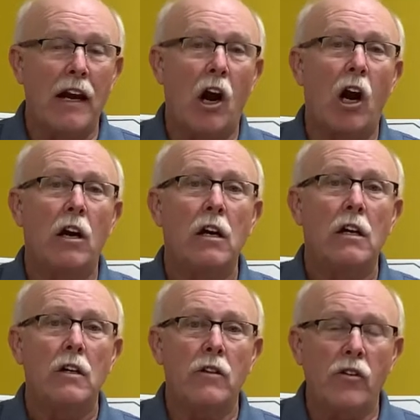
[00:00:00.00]
are
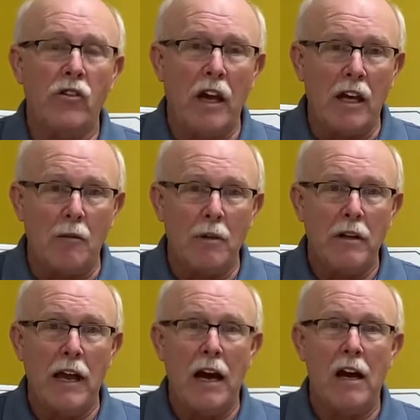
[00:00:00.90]
the same.
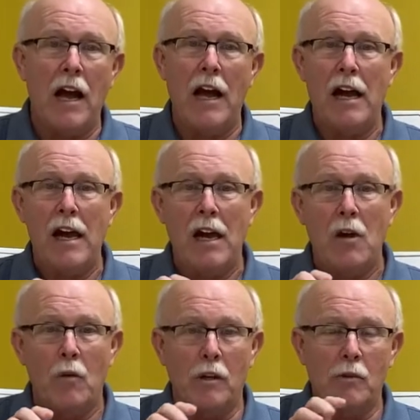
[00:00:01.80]
Now,
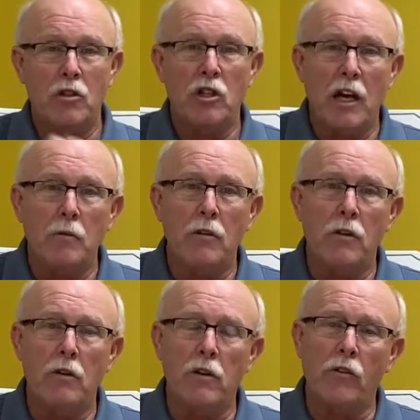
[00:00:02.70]
what I'm going to share with
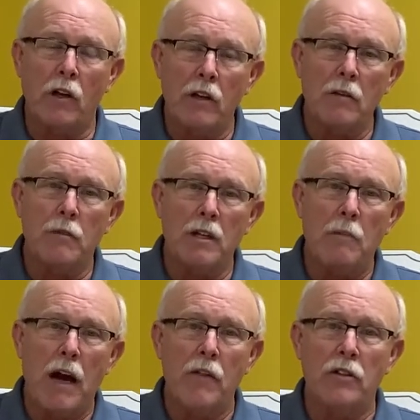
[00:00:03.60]
you is a little bit
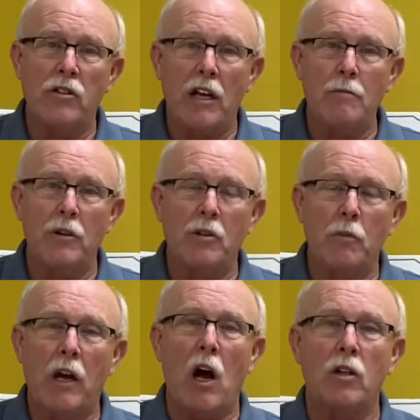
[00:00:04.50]
about their sameness,
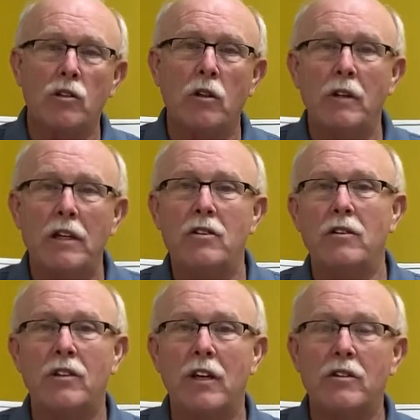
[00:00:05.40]
but I also need you
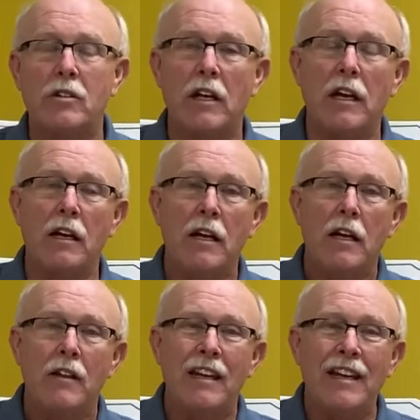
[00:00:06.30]
to understand
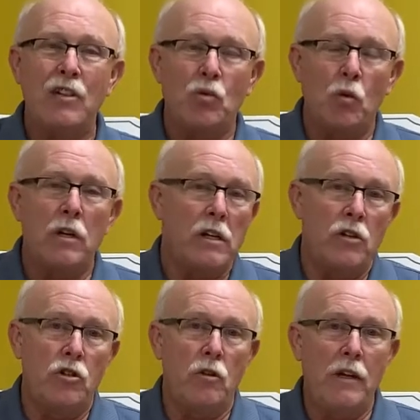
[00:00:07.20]
that each one
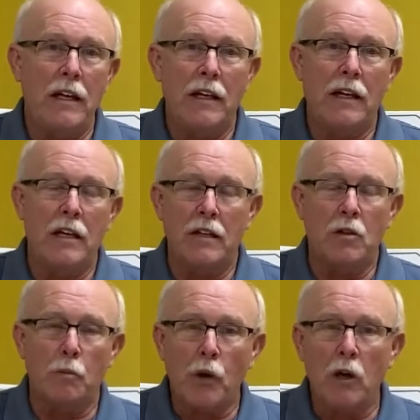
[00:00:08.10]
is unique in its
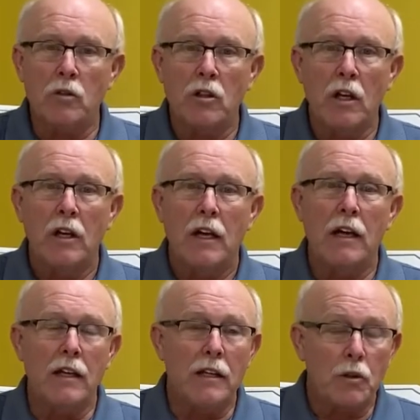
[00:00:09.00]
approach and in its